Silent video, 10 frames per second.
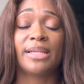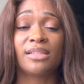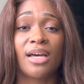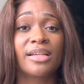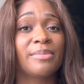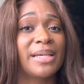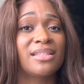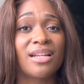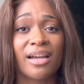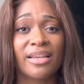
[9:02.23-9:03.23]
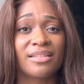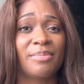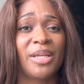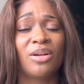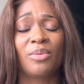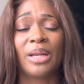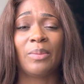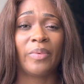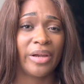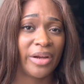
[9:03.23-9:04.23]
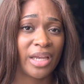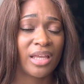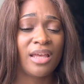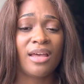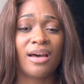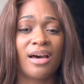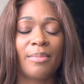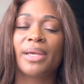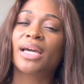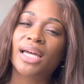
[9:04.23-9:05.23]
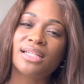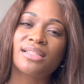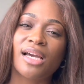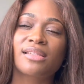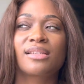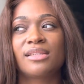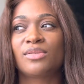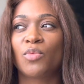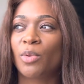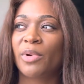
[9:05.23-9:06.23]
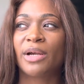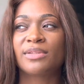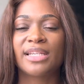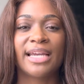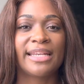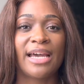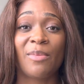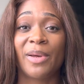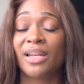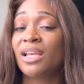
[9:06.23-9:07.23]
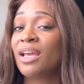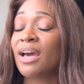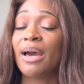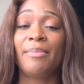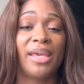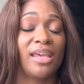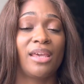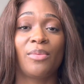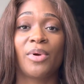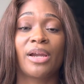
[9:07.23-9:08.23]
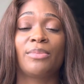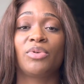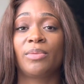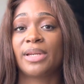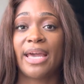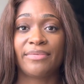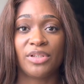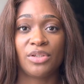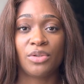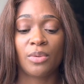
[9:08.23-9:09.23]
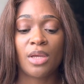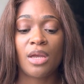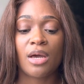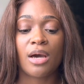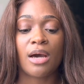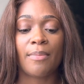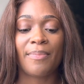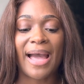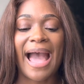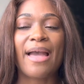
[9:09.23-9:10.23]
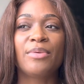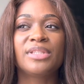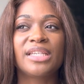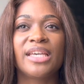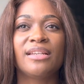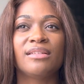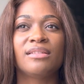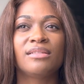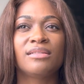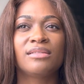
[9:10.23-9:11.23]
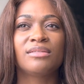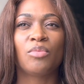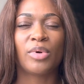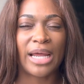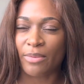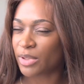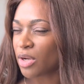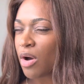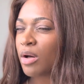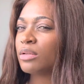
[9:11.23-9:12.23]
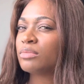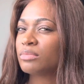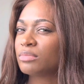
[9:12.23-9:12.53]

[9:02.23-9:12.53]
socks and my stockings, depending on what I'm wearing. It kind of sucks because it's warmer outside now, but I'm making it work. I'm doing what I have to do. I was in what I would call